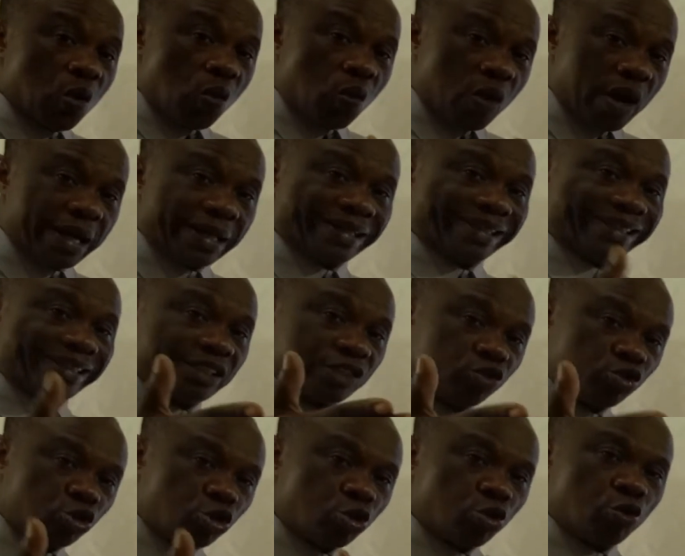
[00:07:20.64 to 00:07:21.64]
1,
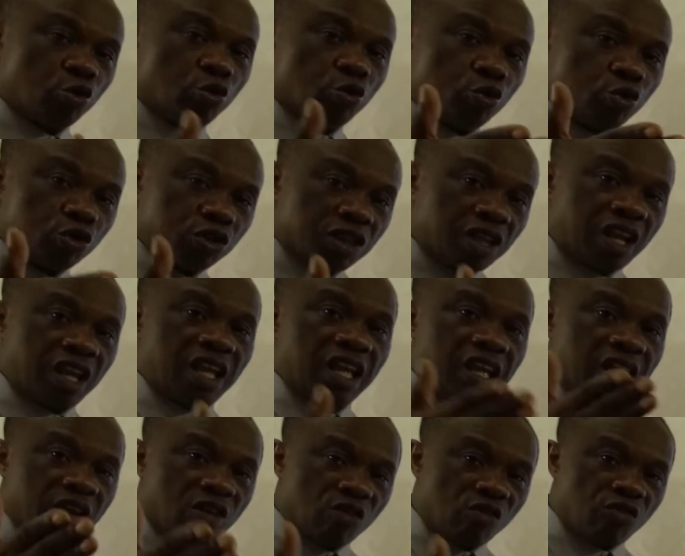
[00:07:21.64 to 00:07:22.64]
2,
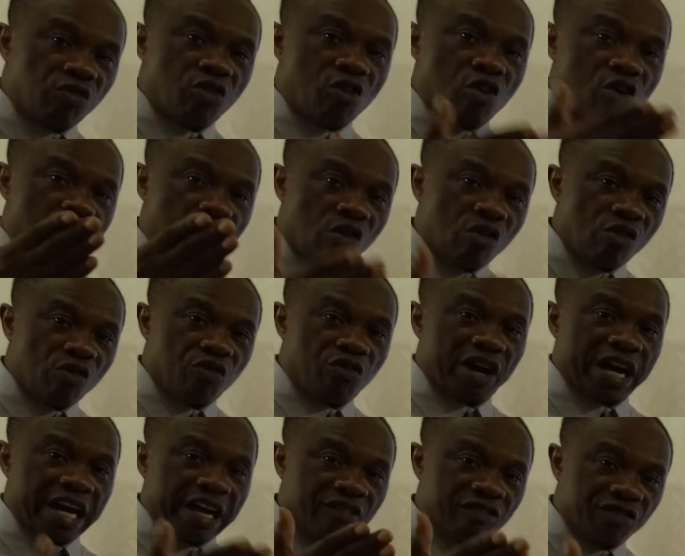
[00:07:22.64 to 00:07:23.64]
3, 4,
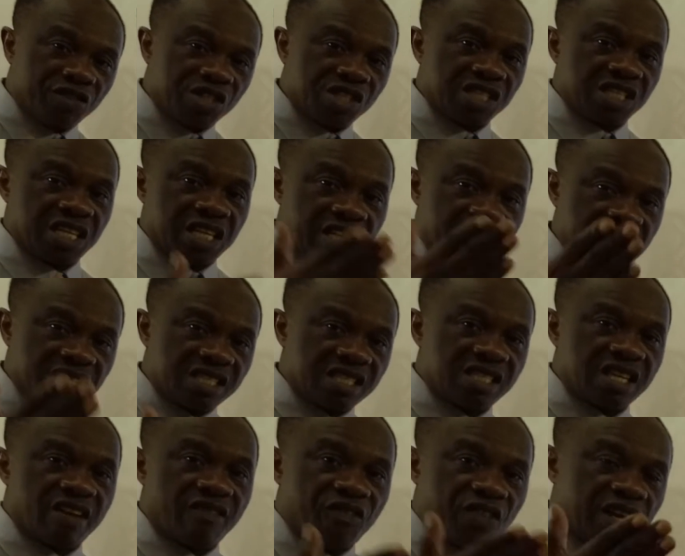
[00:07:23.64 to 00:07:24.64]
5, 6,
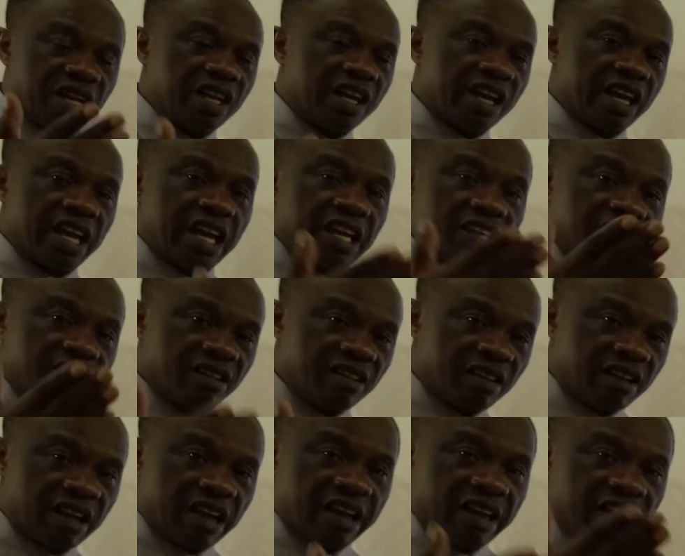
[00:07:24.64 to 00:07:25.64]
7, 8,
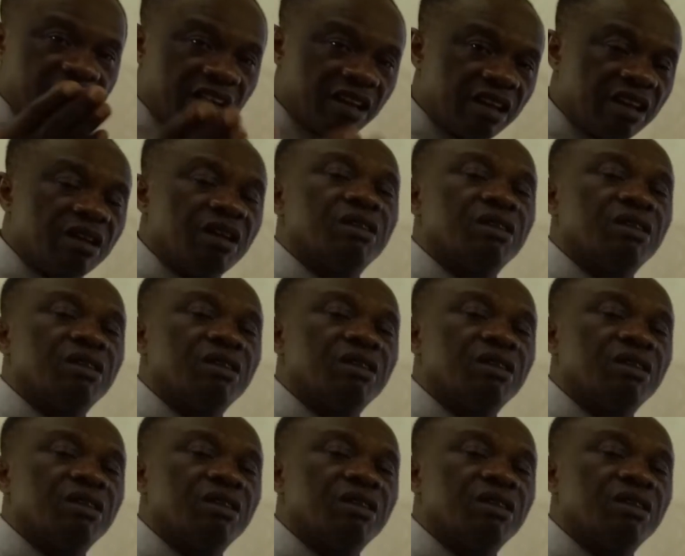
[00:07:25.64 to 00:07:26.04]
9,